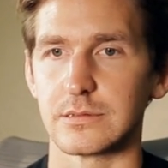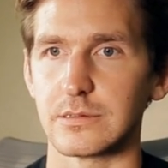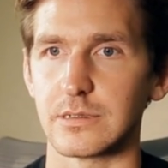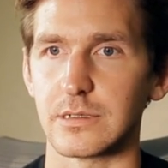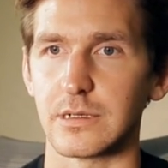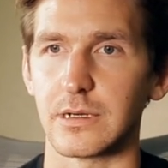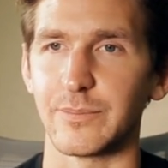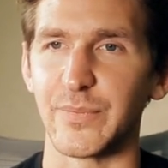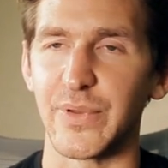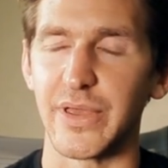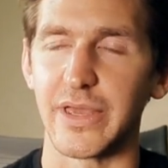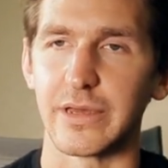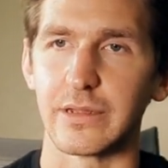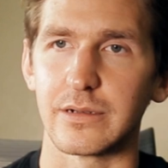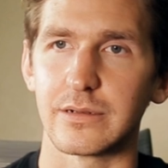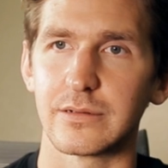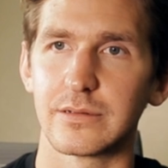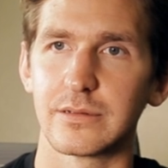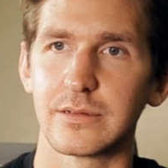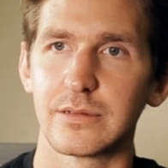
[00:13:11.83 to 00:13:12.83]
Oh, man.
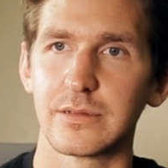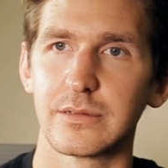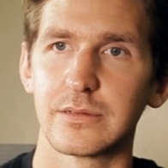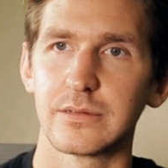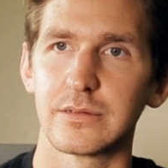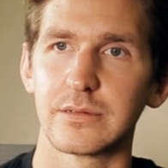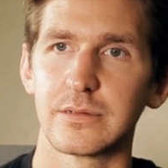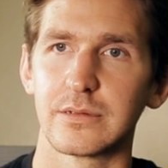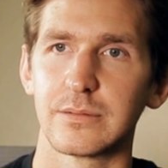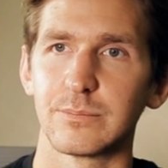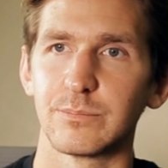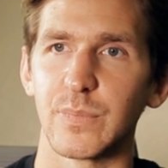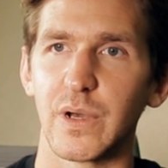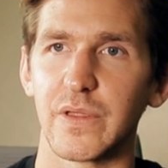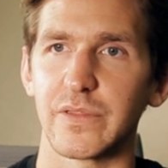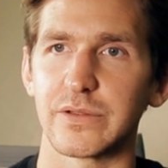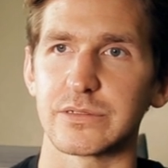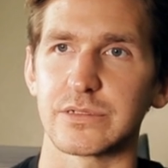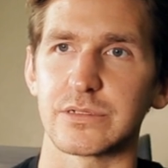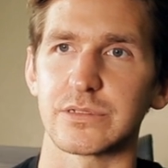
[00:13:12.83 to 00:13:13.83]

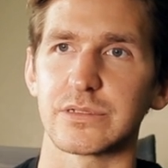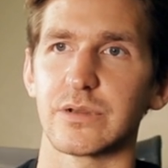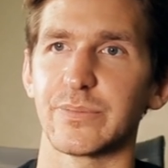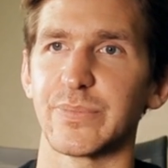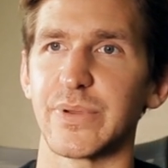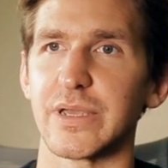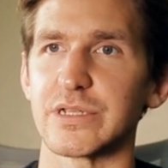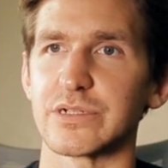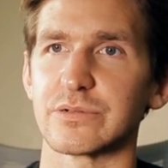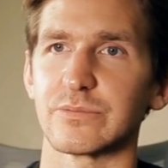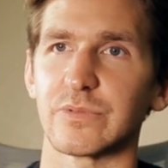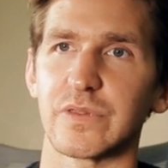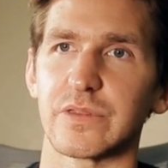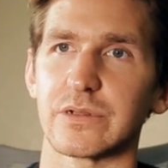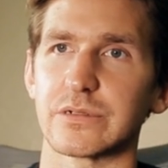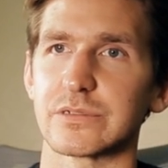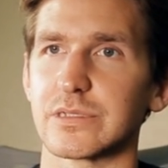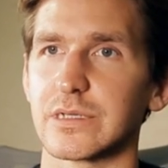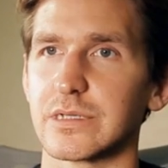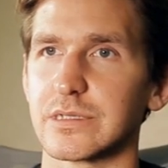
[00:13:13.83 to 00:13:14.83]
Mothers are so patient with
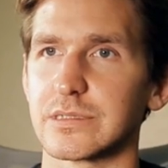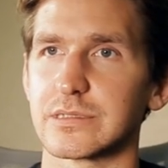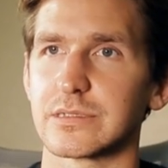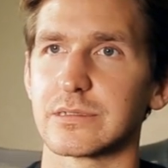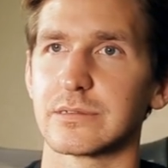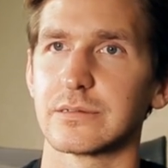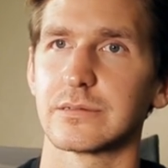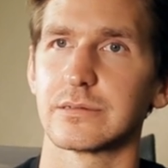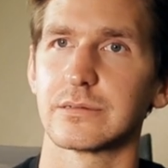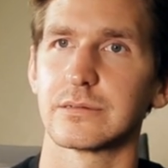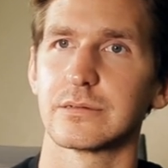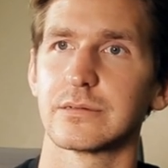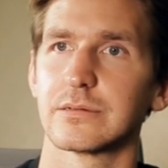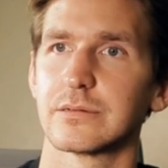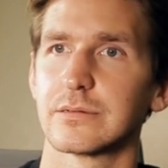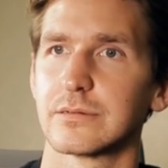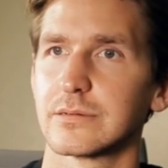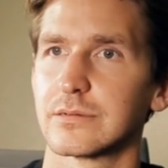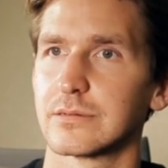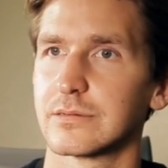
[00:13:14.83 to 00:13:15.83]
their sons.
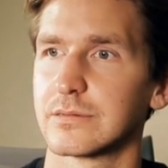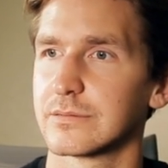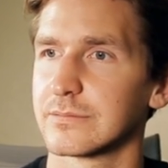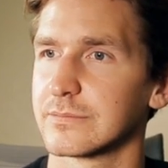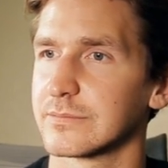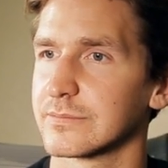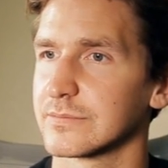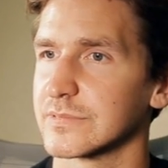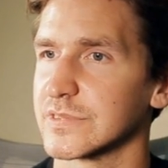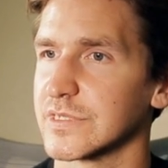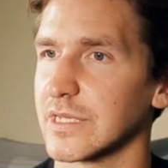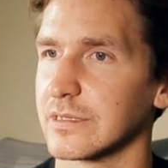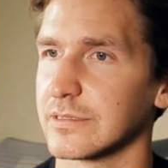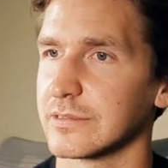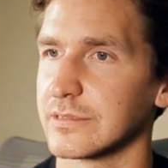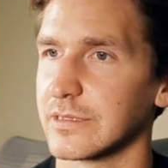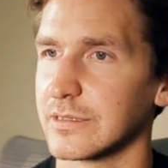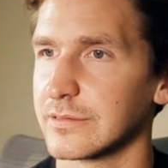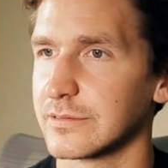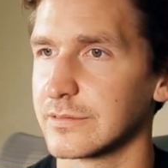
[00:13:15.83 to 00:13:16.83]
I'm
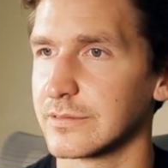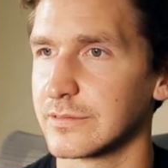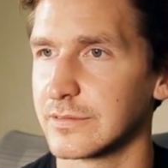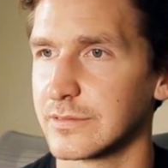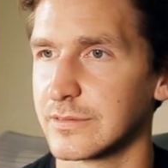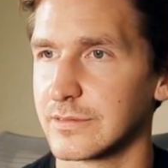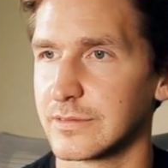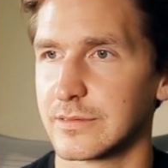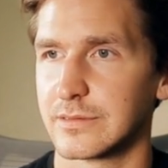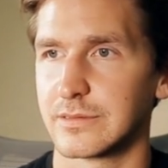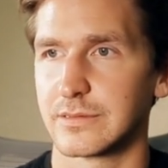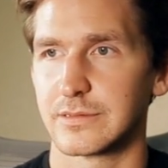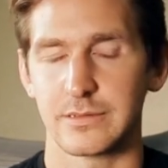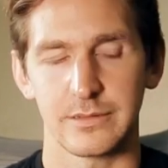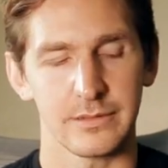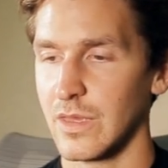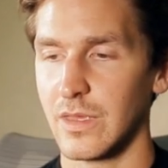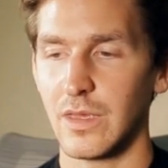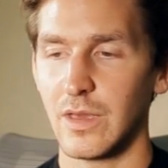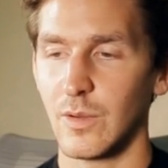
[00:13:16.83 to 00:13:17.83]
telling you.
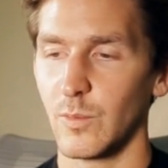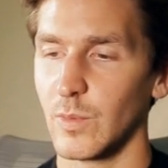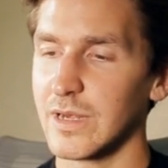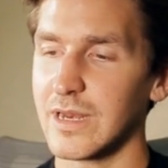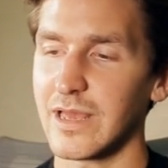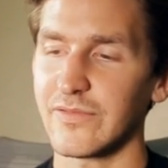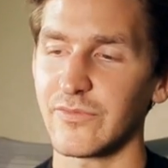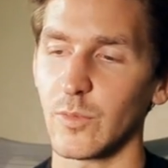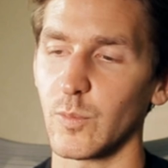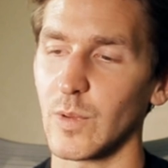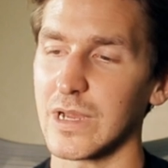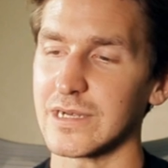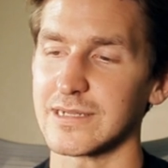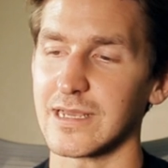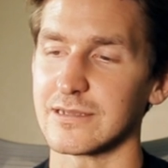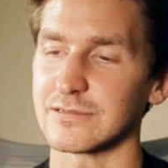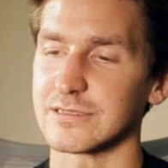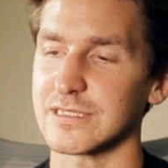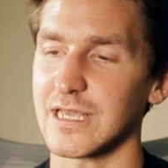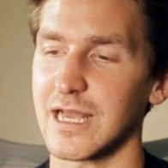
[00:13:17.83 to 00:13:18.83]
We never went
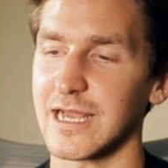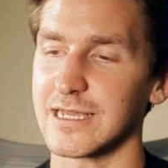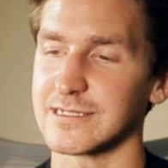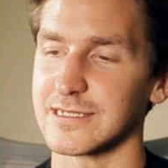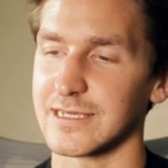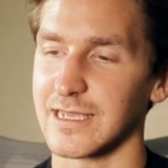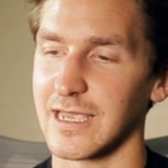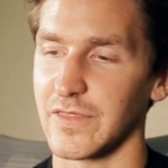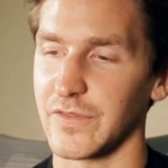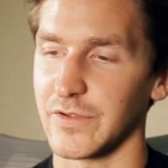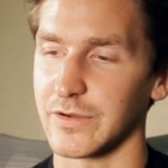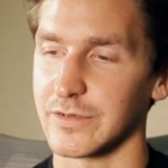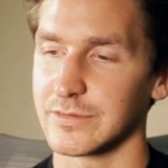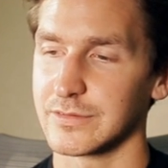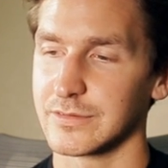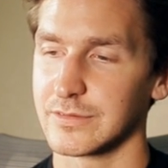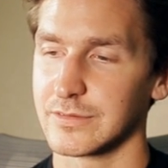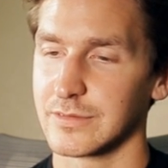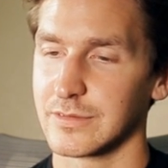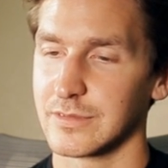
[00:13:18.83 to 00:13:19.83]
outside together.
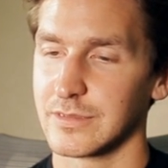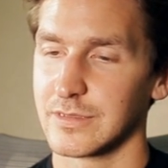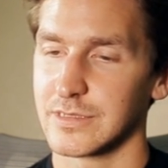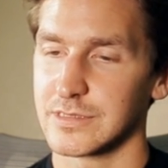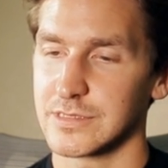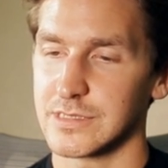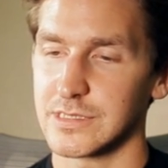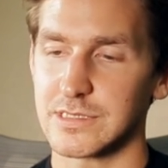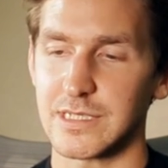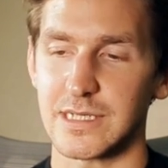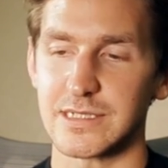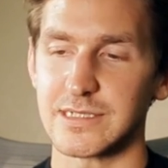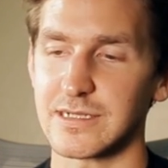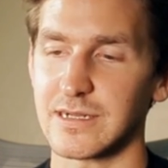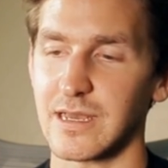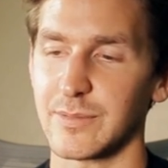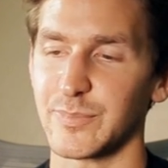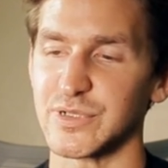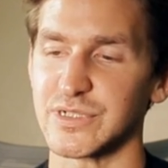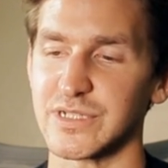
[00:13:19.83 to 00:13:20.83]
Since I did
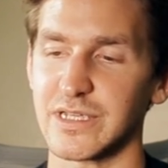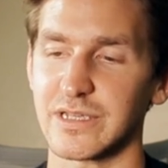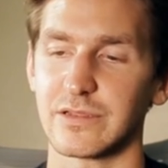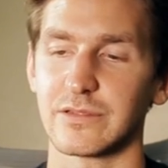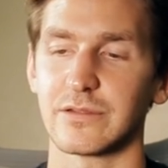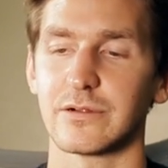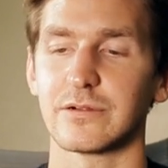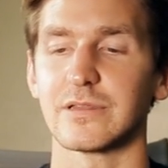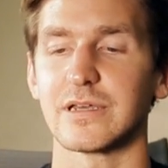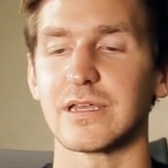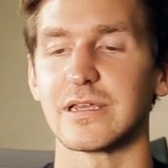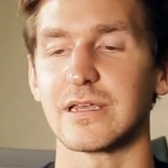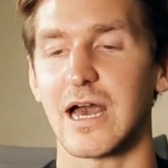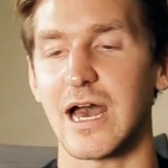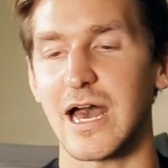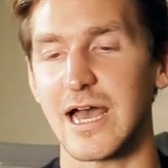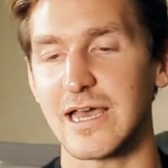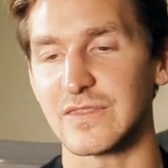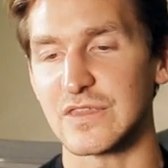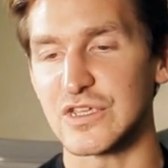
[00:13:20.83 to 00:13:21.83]
not particularly
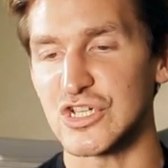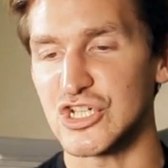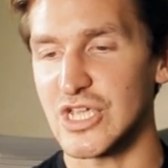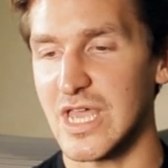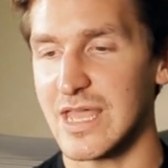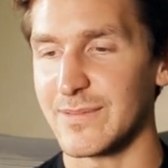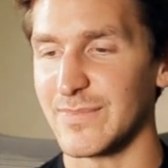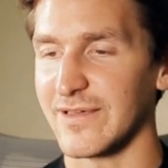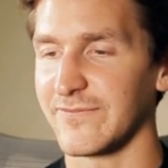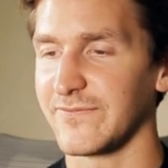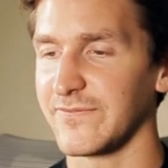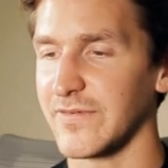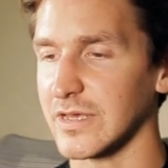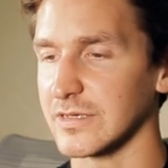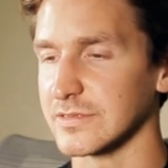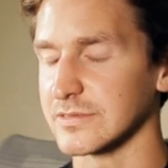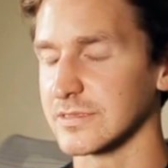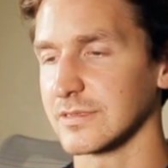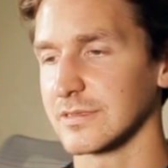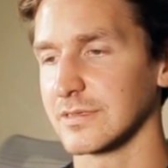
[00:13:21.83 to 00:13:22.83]
hide the shame I
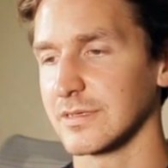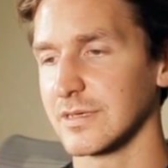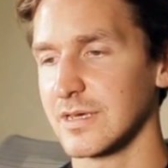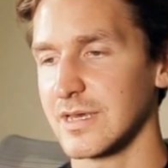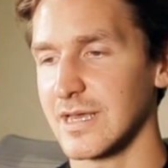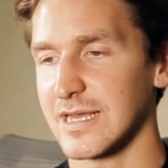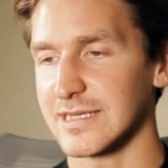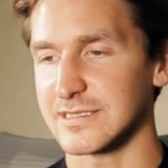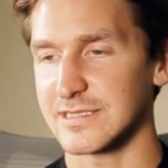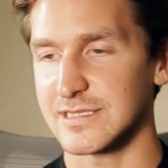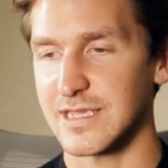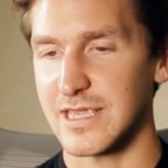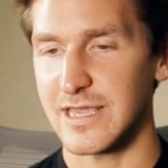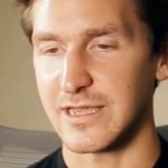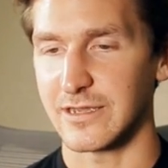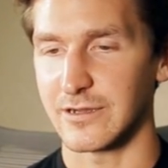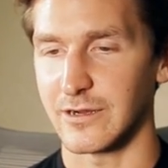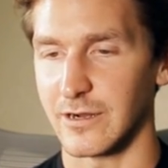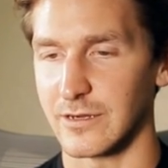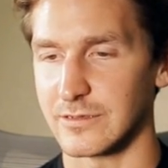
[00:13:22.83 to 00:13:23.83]
felt at
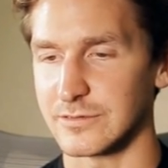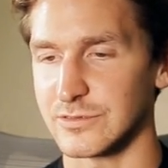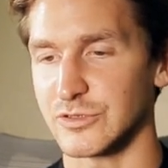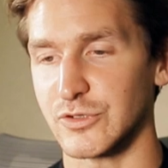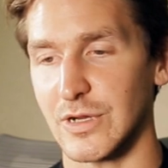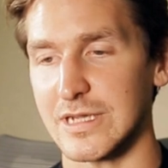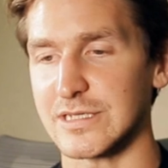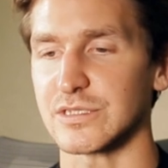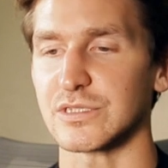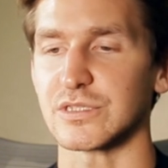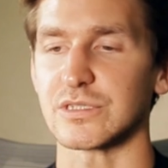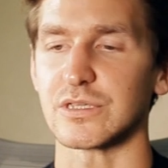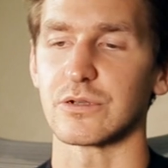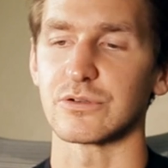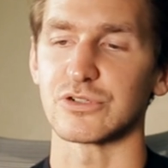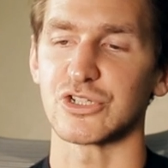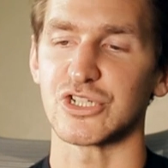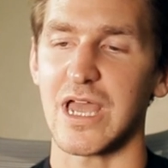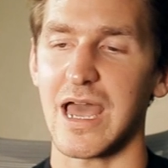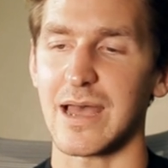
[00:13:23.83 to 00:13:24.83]
seeing her dressed
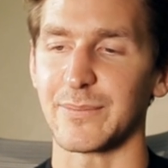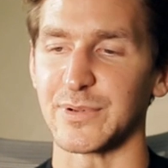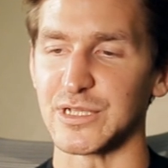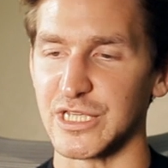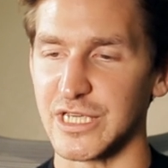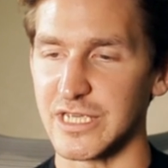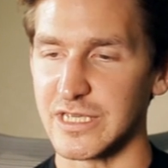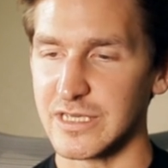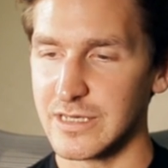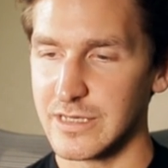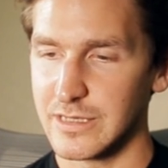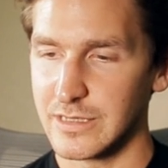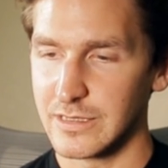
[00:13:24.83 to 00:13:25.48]
so shabbily,